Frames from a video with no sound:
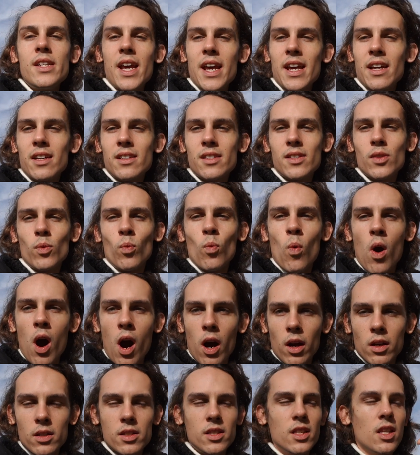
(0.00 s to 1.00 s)
takes
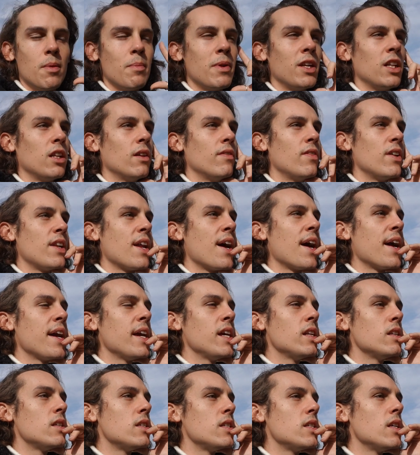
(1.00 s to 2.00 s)
walks in the middle of the
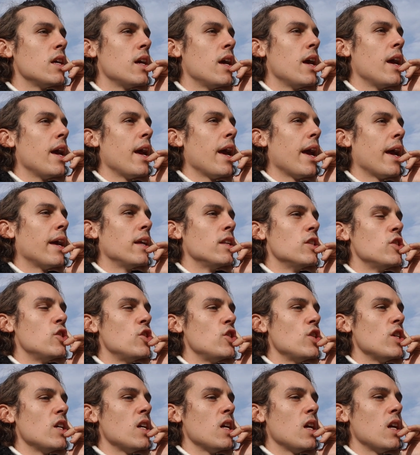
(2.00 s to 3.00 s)
night, and
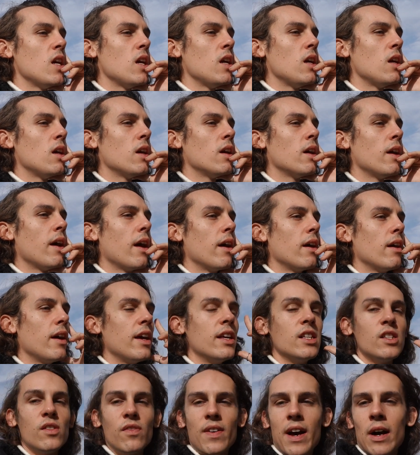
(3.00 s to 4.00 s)
she
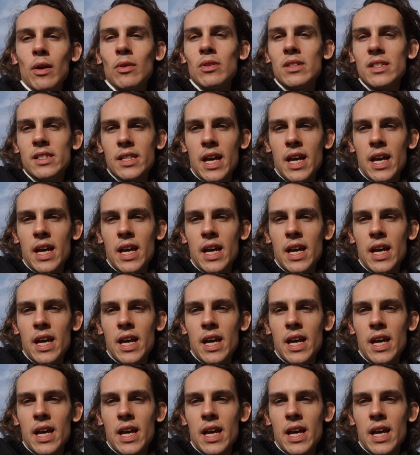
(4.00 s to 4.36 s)
is found